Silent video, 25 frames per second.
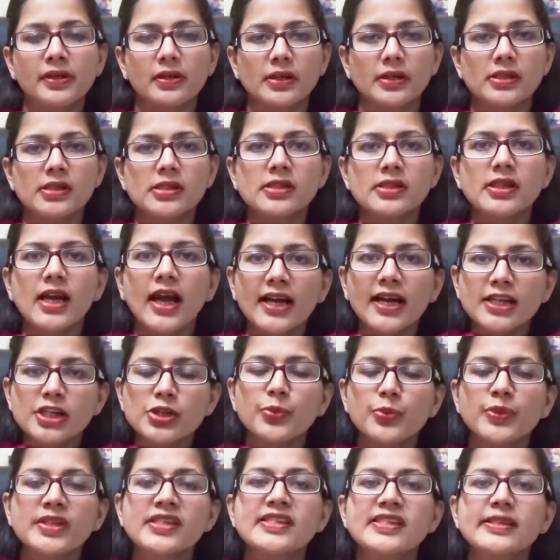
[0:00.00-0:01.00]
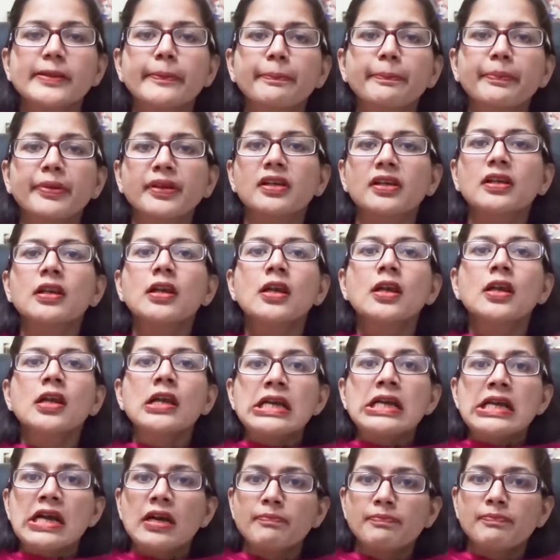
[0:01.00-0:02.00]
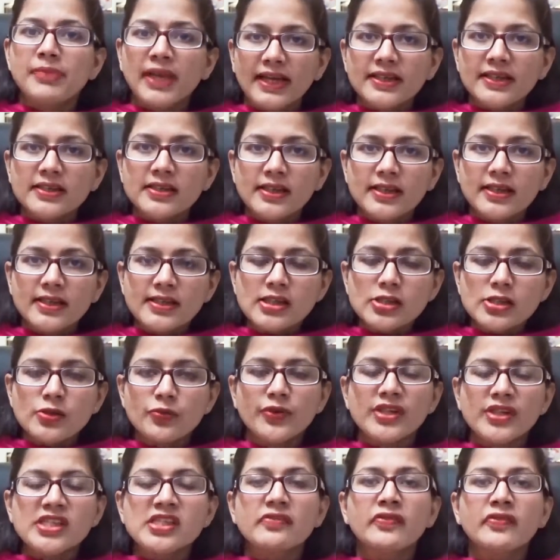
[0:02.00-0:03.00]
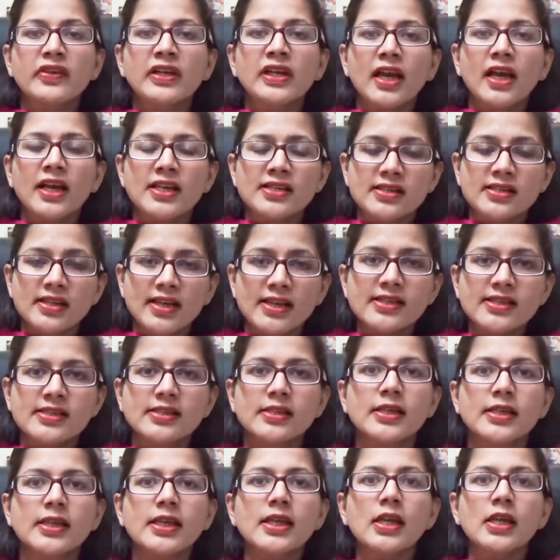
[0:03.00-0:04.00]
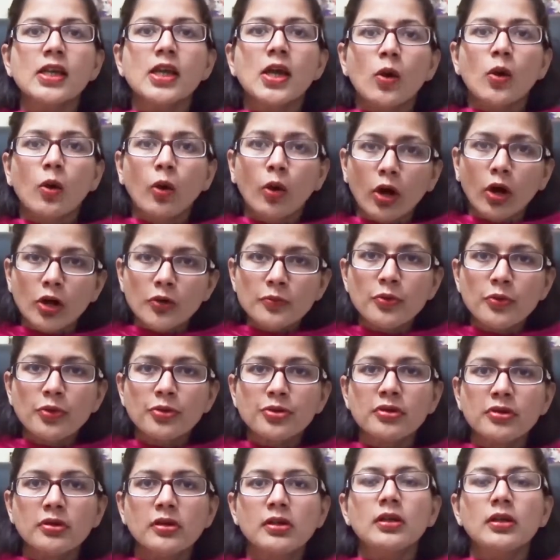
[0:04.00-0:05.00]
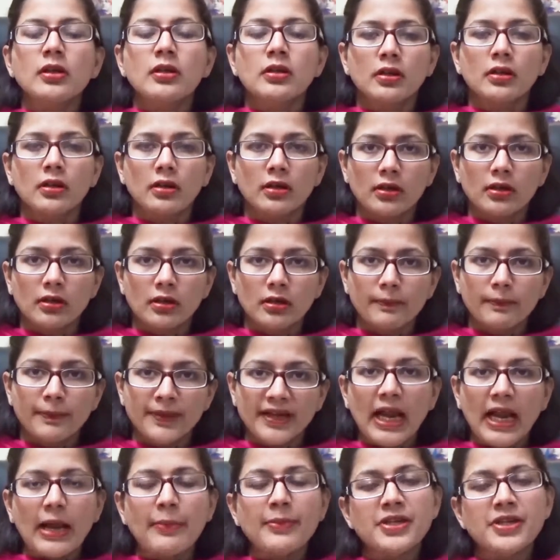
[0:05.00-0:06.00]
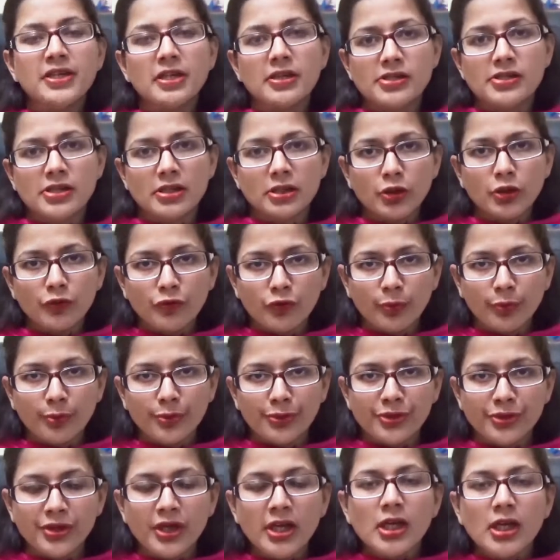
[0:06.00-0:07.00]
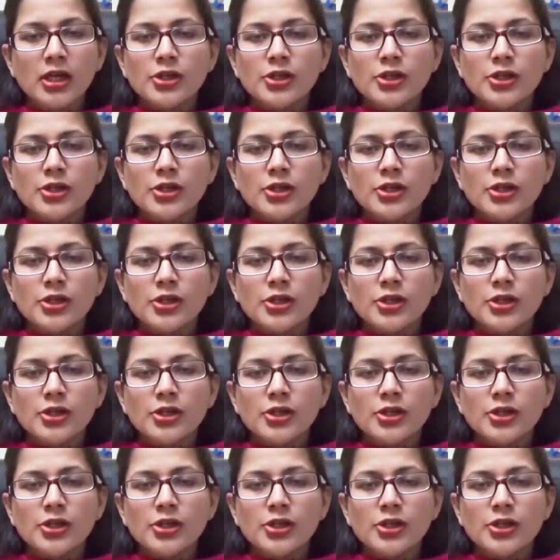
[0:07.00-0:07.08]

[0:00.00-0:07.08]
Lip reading: It starts with simple blood test which will assess the hormonal parameters in the woman.